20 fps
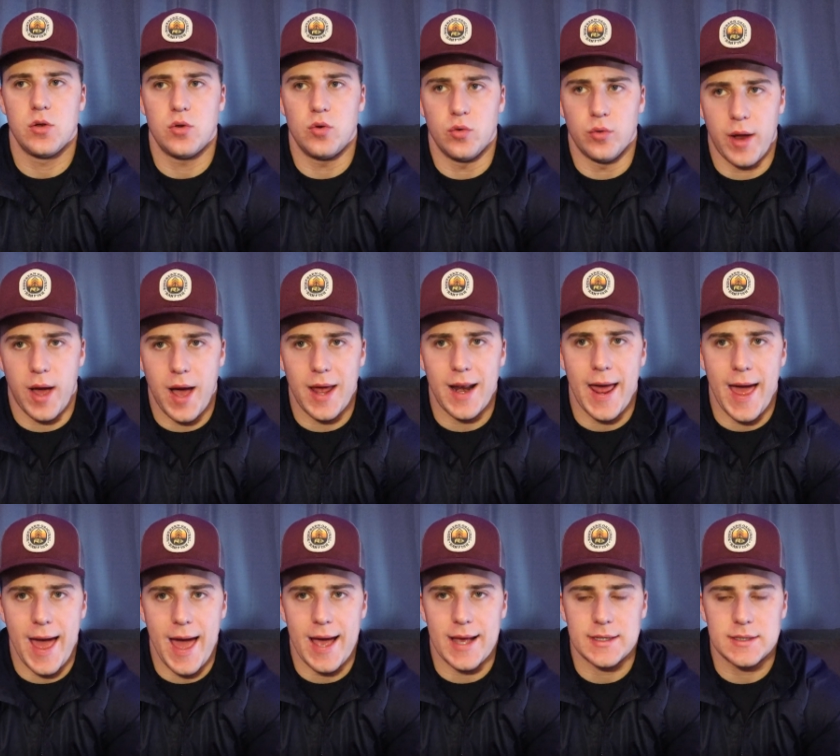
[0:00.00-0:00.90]
do not
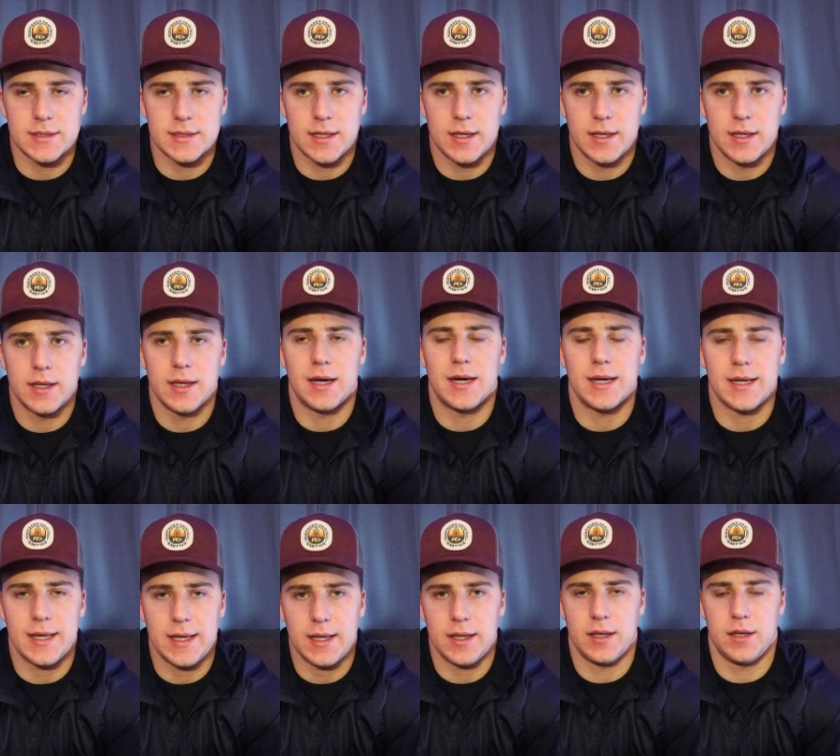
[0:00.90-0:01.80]
ask
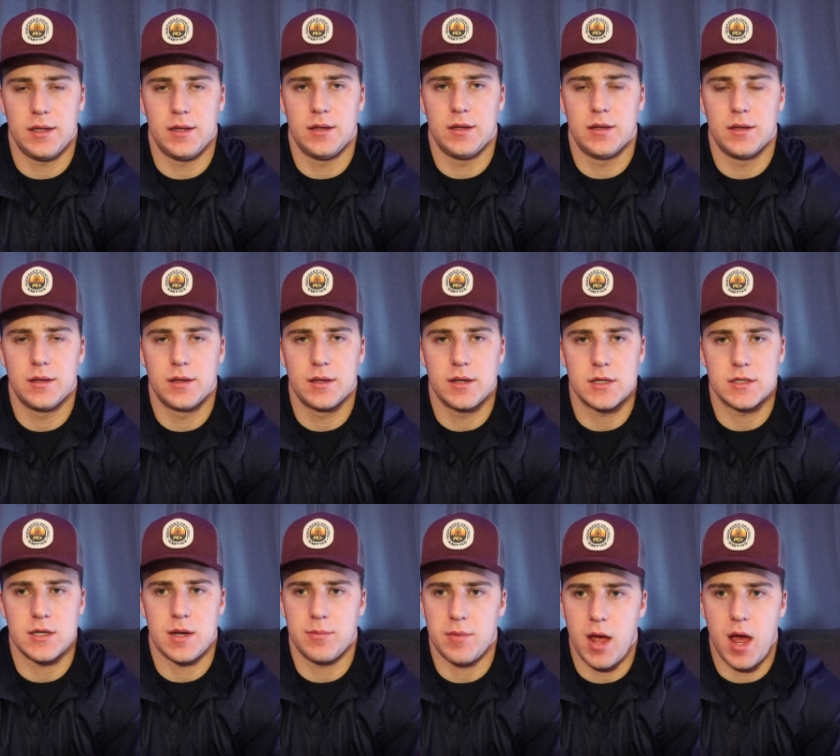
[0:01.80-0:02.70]
again,
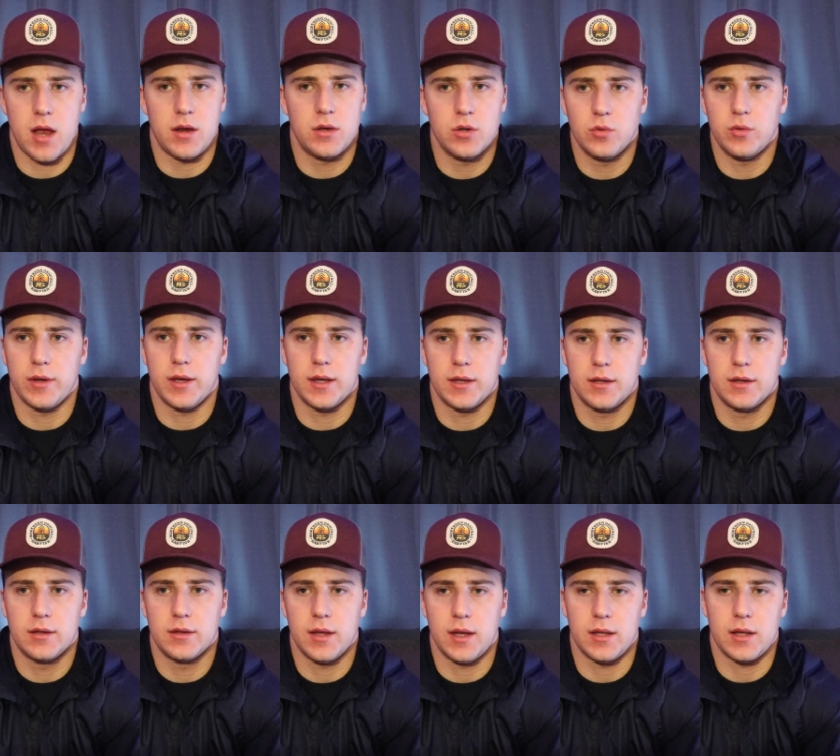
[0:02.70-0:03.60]
because I'm not doing
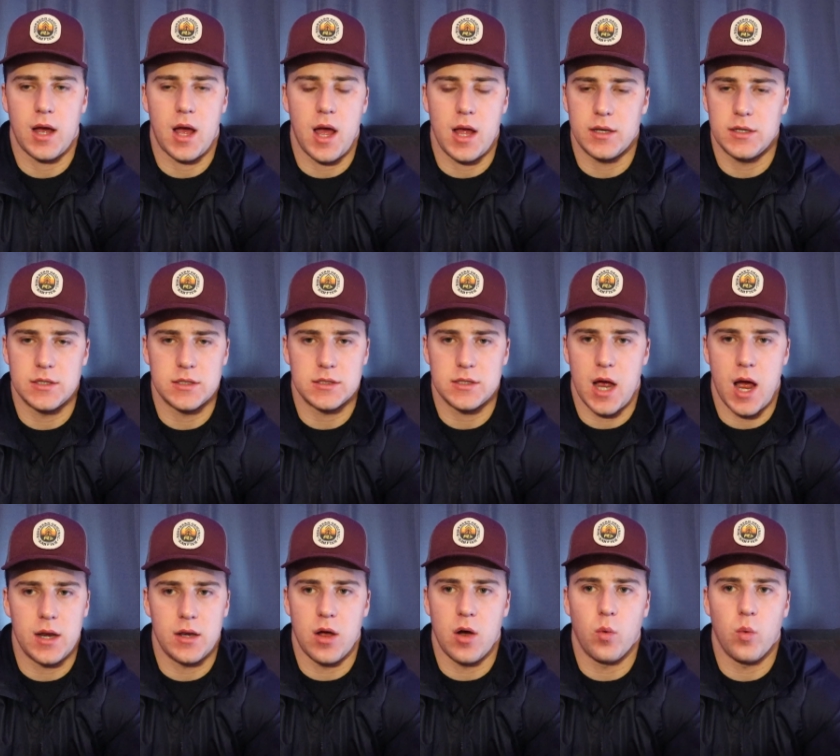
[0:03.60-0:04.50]
it. Like,
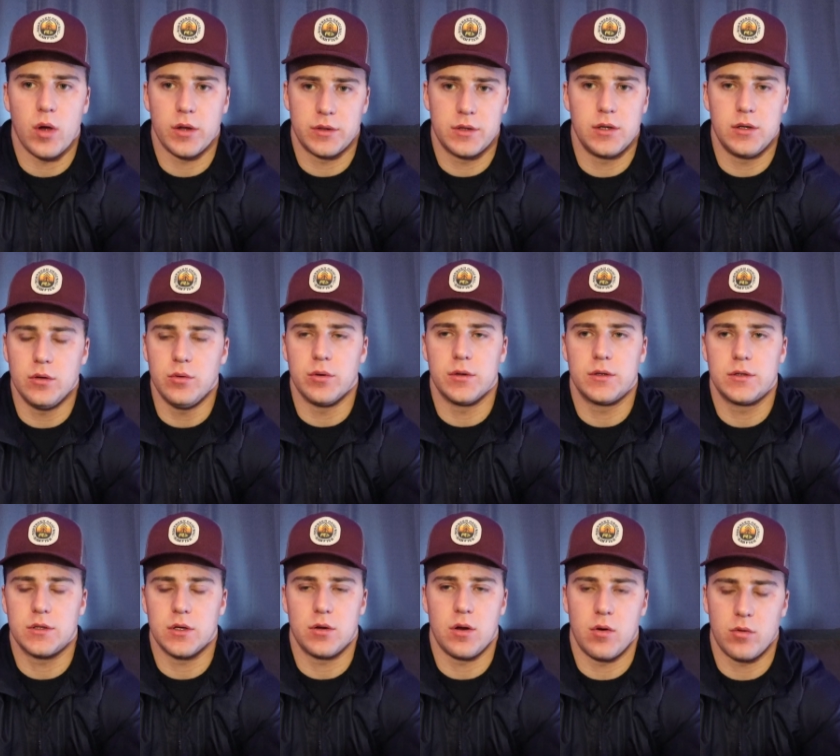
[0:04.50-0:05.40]
I don't want to do
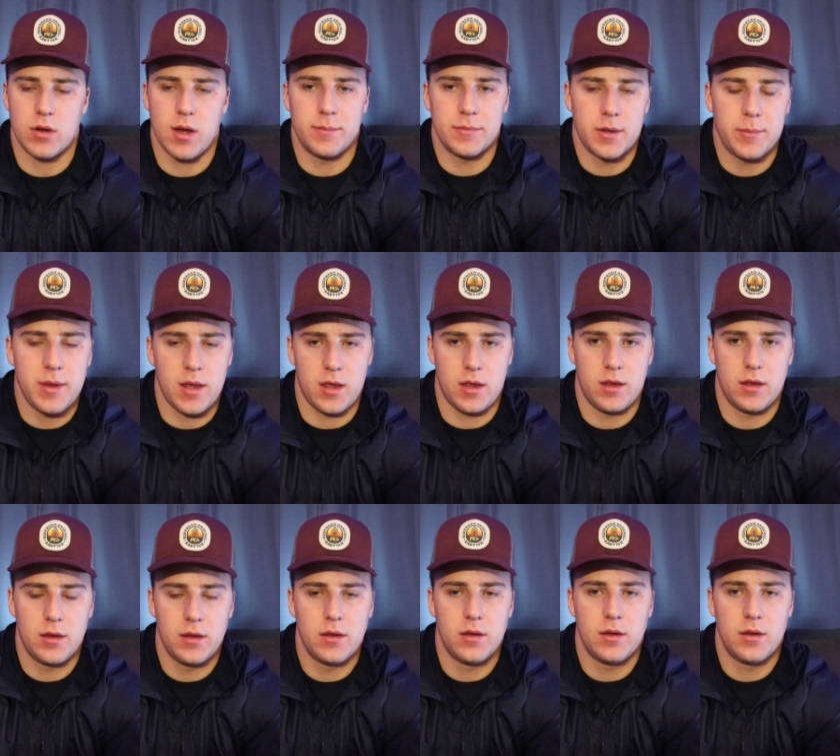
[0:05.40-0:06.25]
it, so don't come to me.